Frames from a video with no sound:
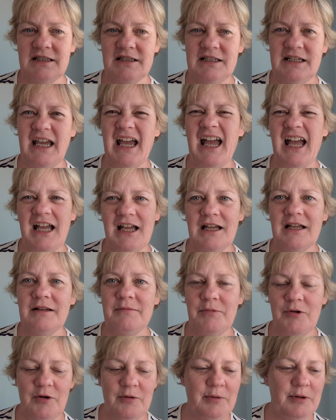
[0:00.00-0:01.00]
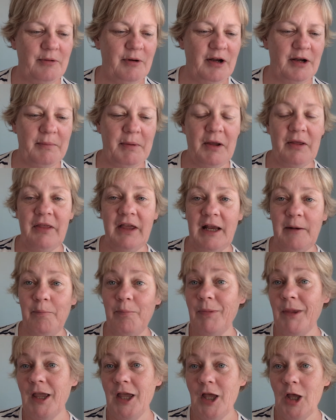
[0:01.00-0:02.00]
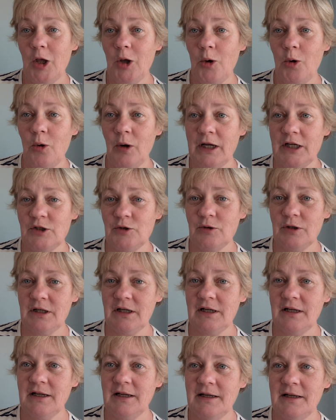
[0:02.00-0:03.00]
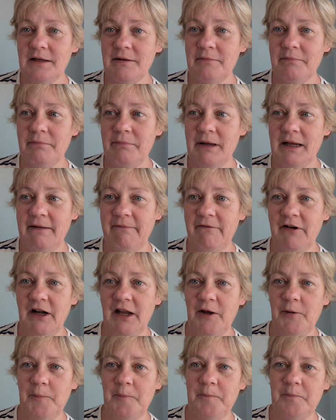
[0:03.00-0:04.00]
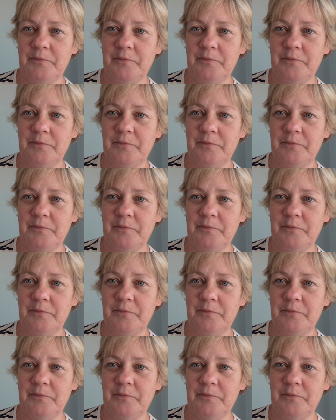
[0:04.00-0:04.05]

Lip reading: Yeah, probably around about then. Okie doke. Bye for now.